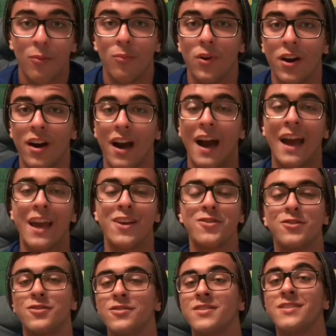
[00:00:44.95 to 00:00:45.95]
but I
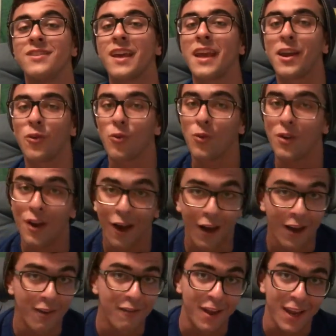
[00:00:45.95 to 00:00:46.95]
used to sing
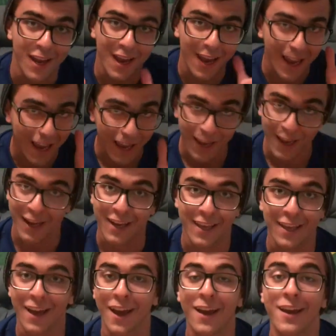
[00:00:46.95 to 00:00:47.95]
without having
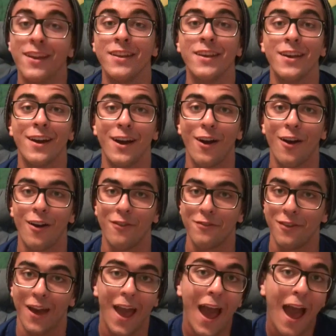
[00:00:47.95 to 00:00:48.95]
any idea
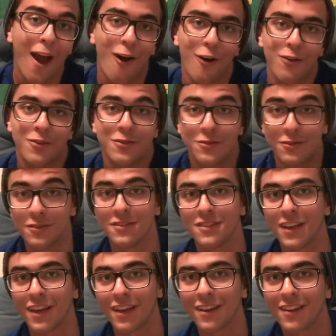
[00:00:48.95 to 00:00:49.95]
of how to
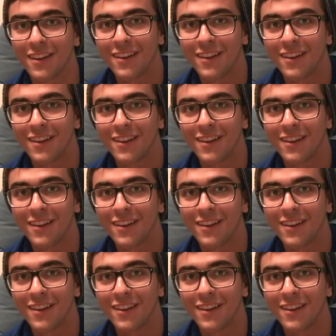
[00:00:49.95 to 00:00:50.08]
sing.